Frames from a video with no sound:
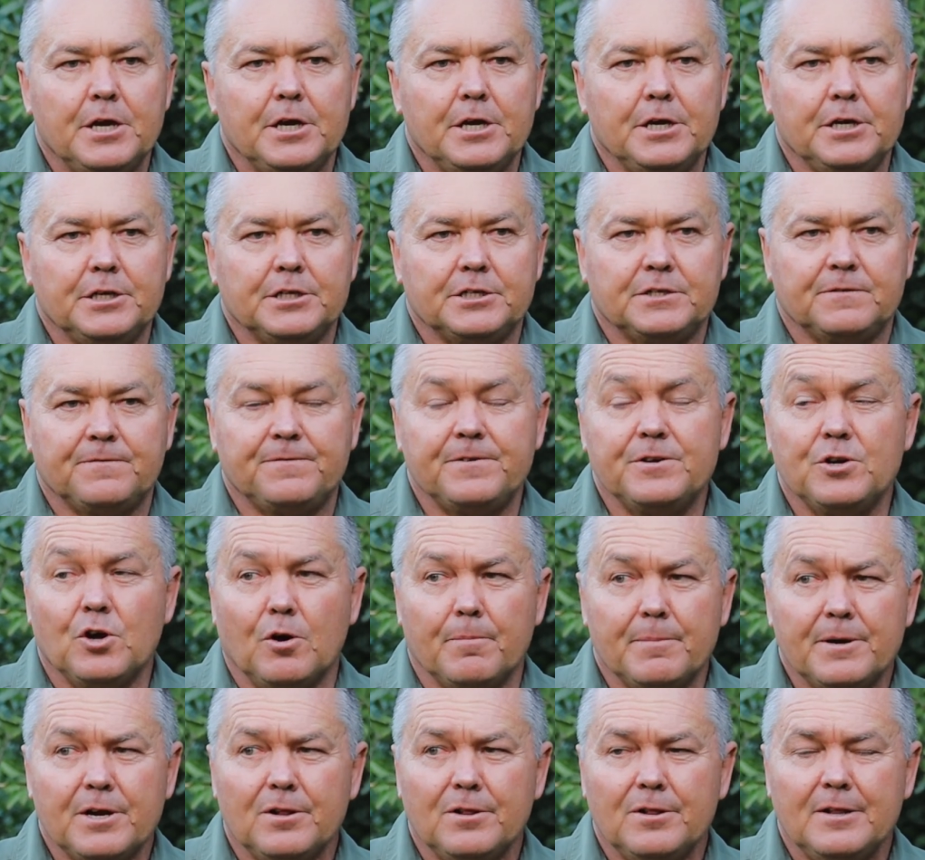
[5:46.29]
is
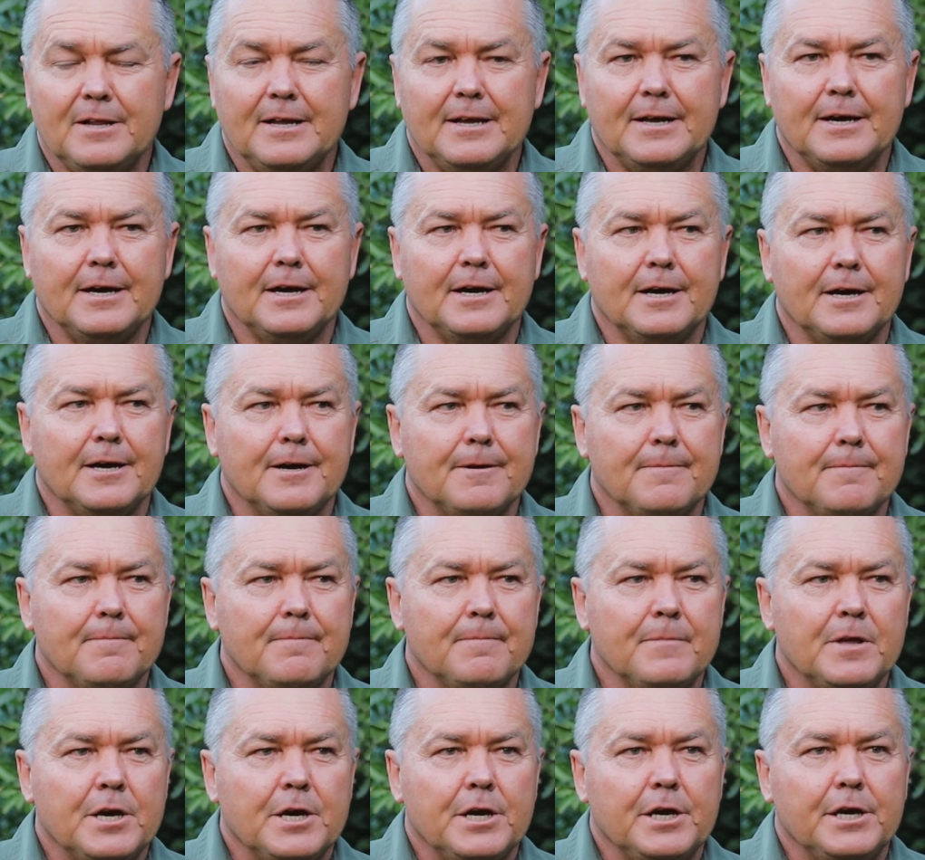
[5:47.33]
phenomenal.
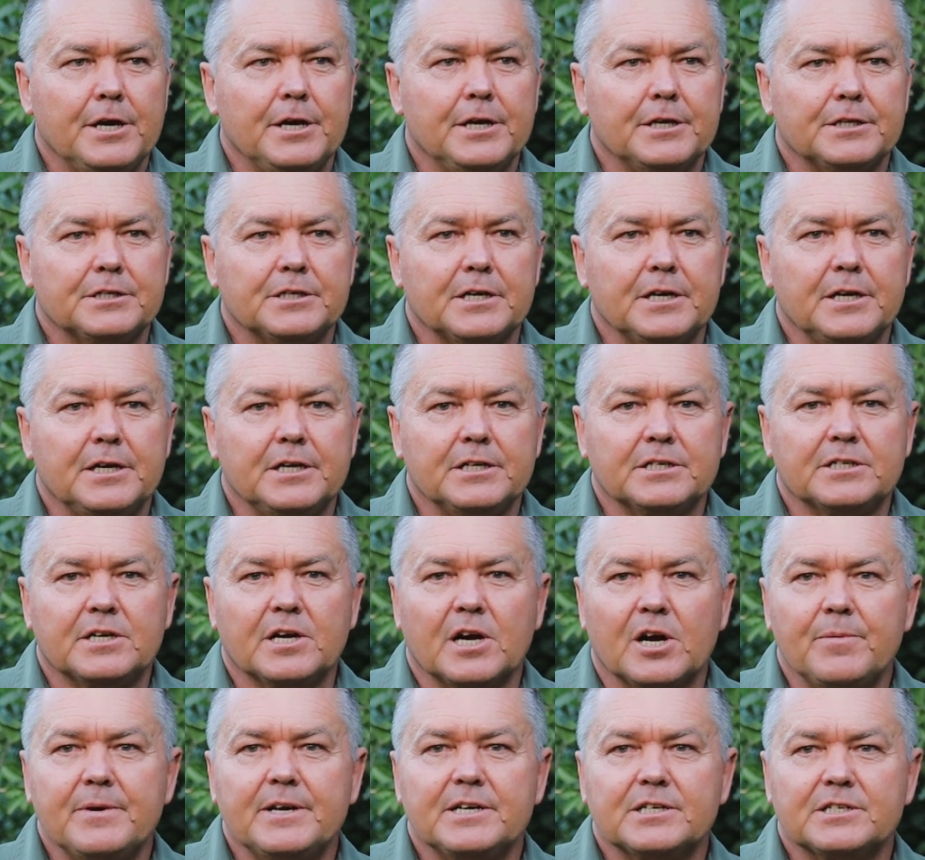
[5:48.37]
It is
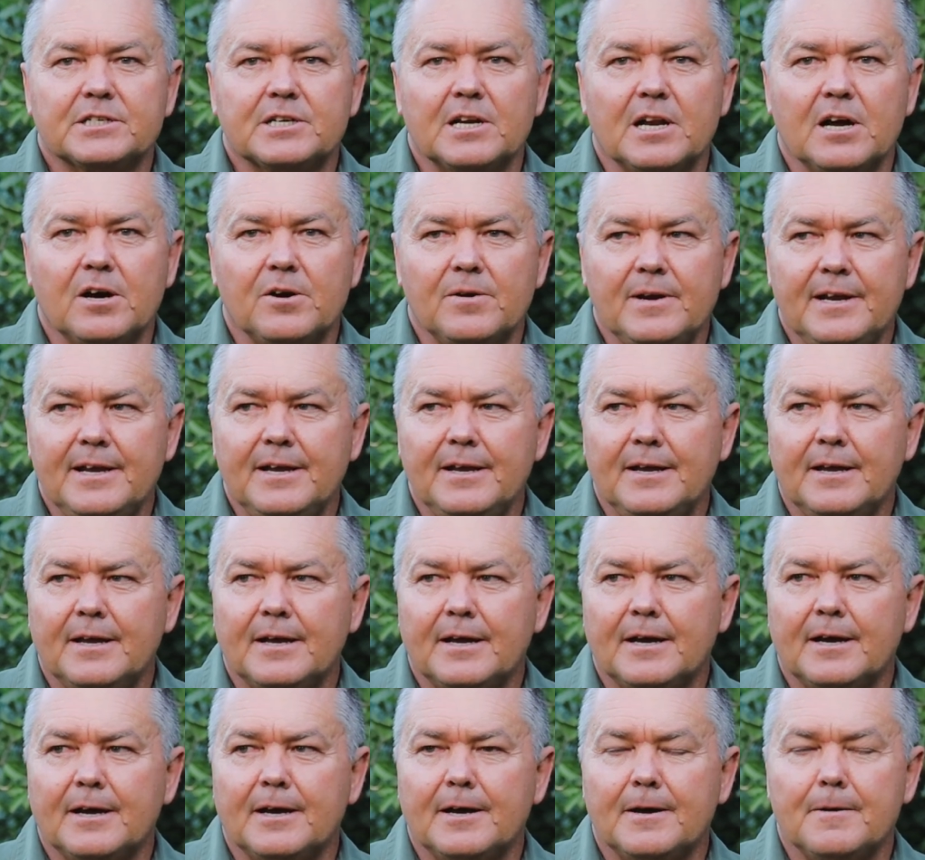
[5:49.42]
growing slowly,
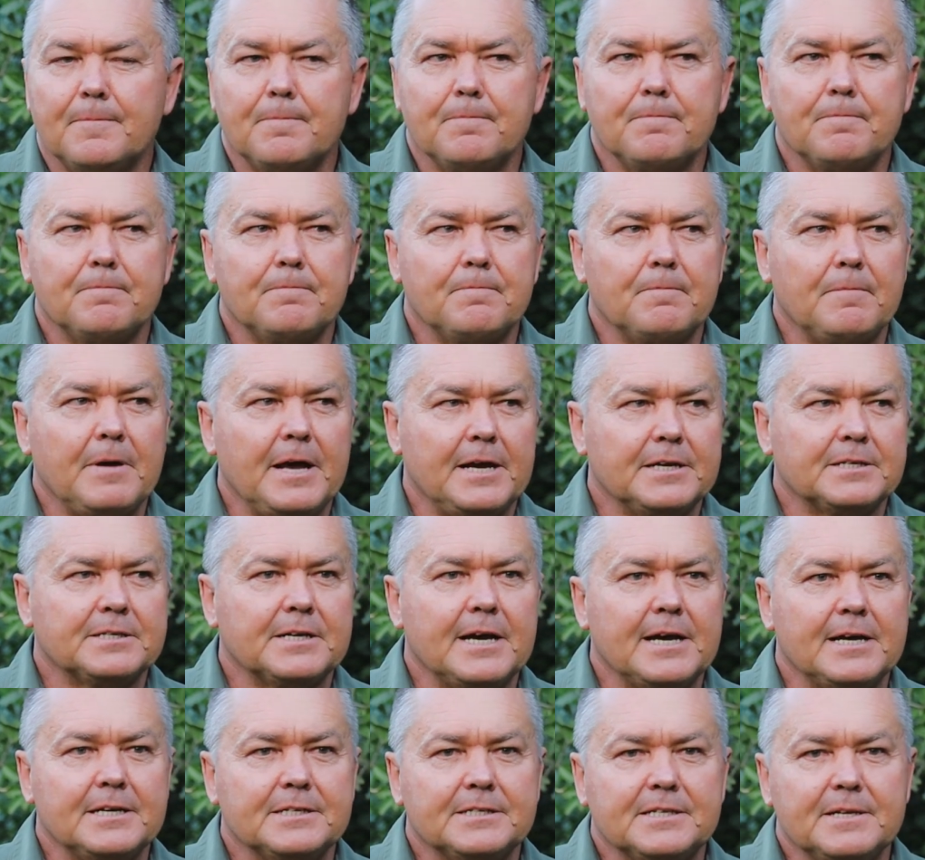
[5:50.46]
as
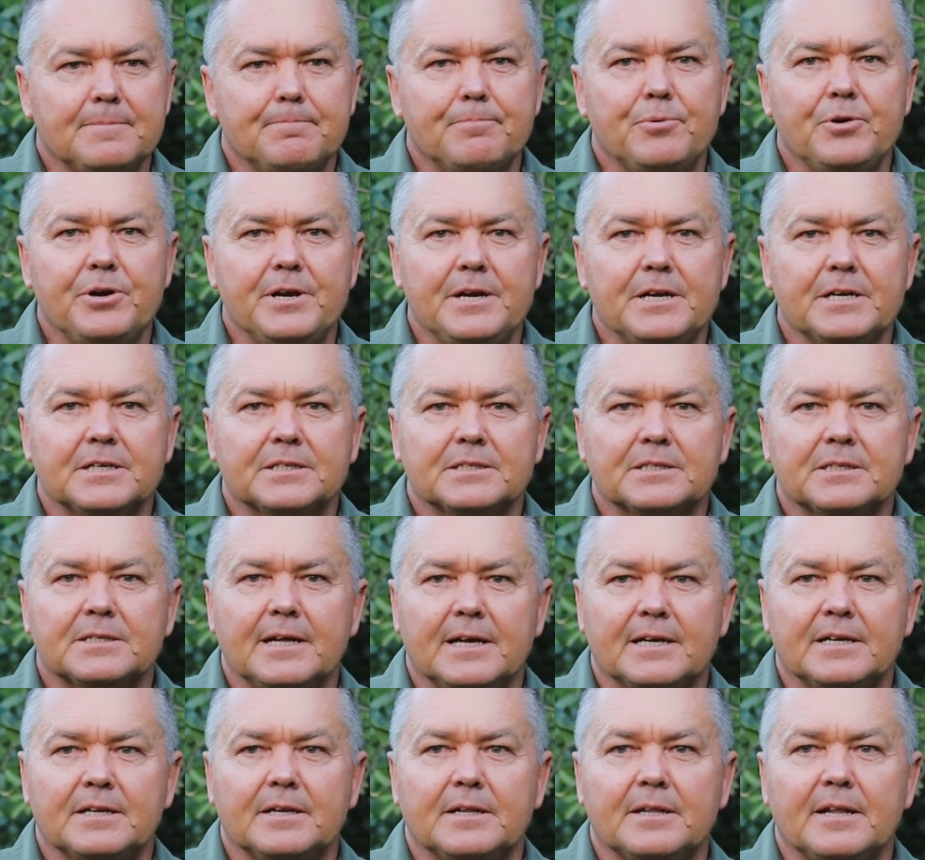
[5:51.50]
the breeders
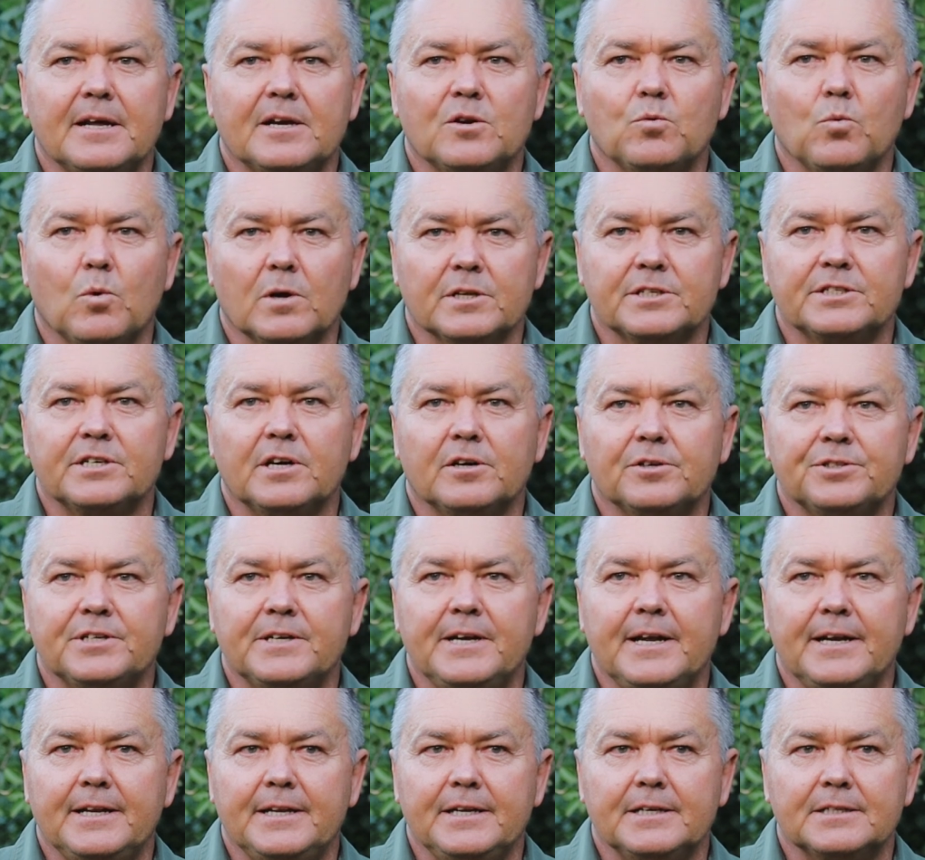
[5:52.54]
that wants our
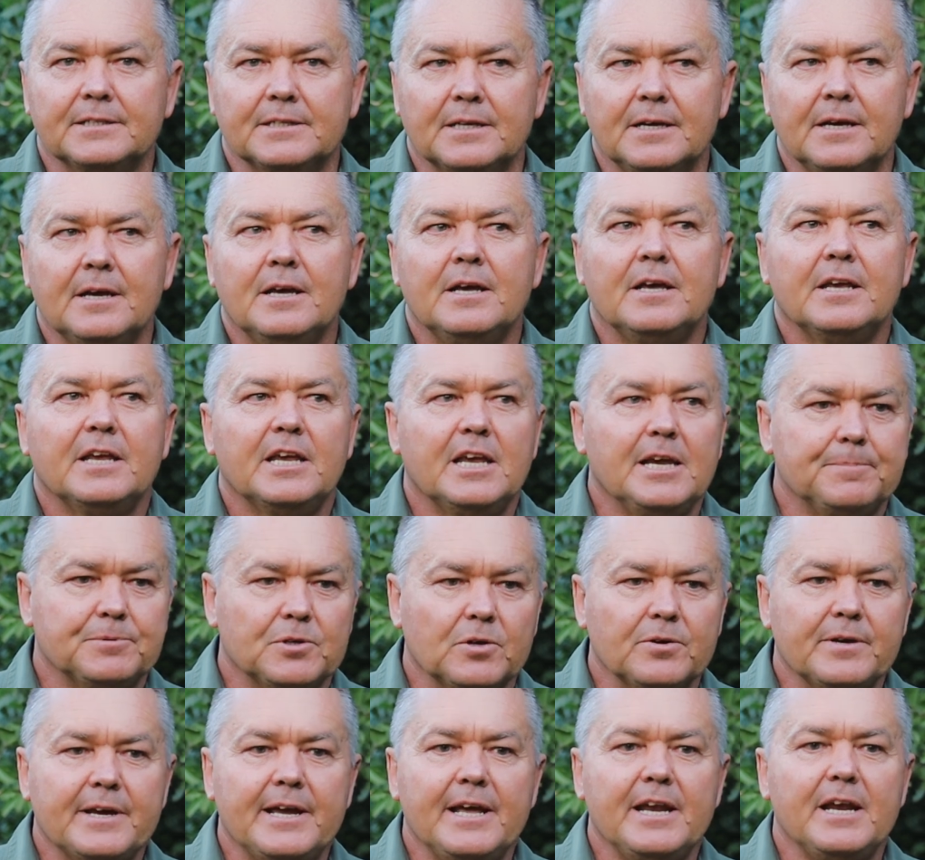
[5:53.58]
genetics keeps
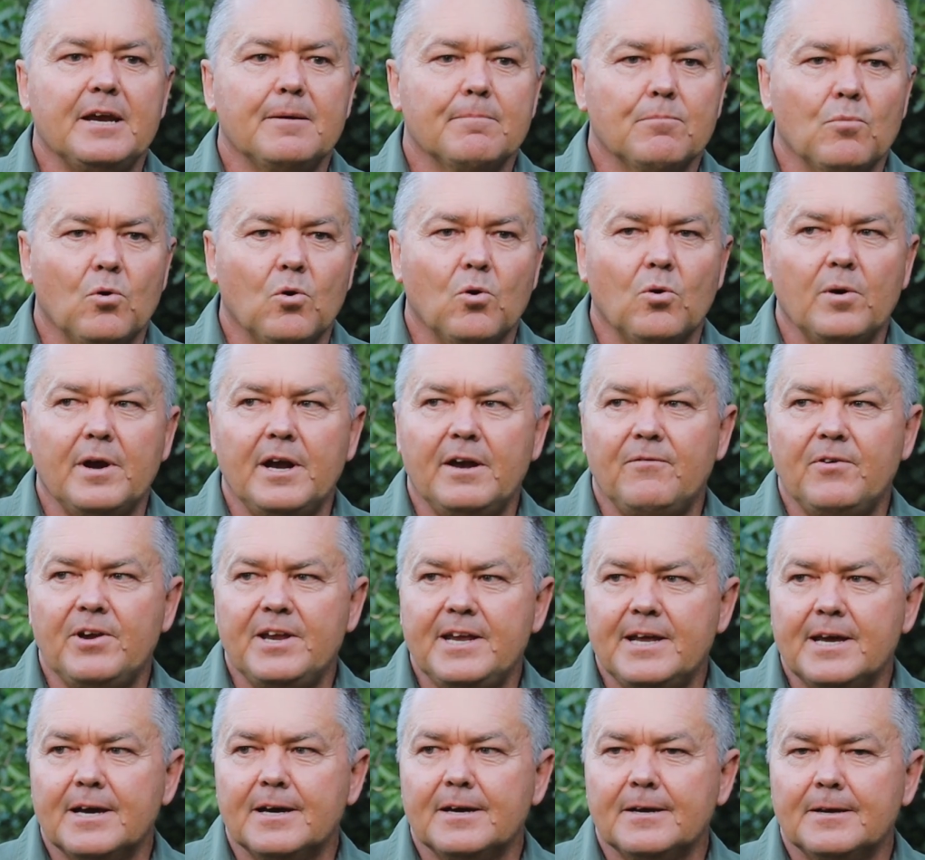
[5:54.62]
on getting more every
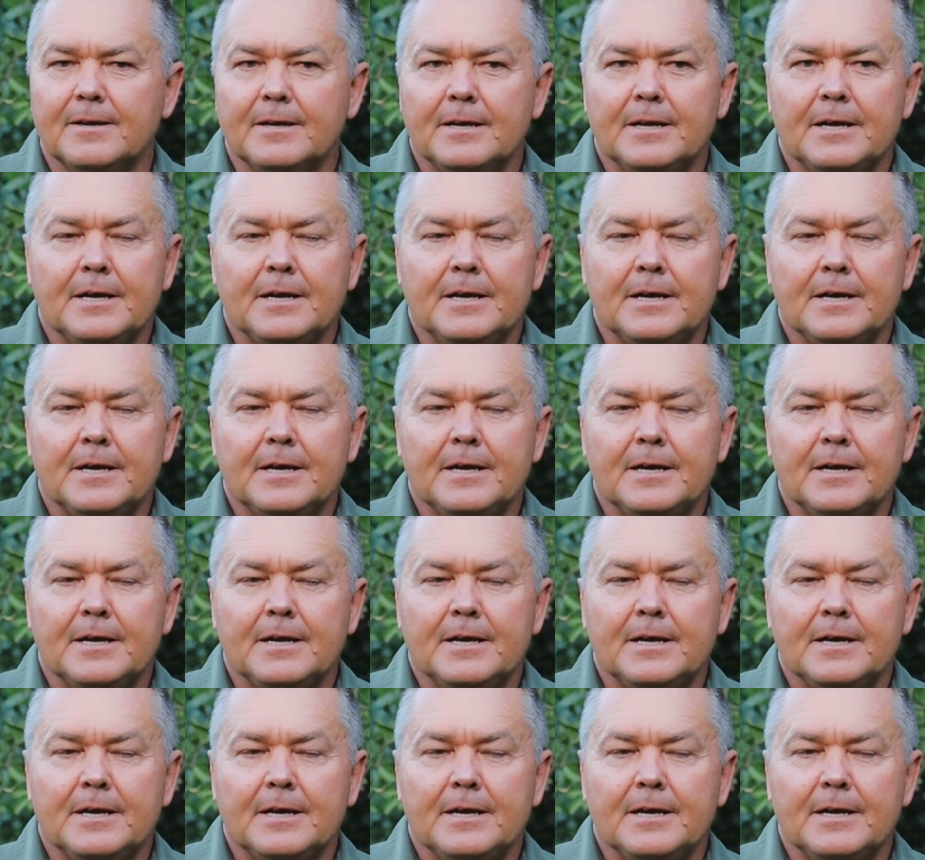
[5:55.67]
year.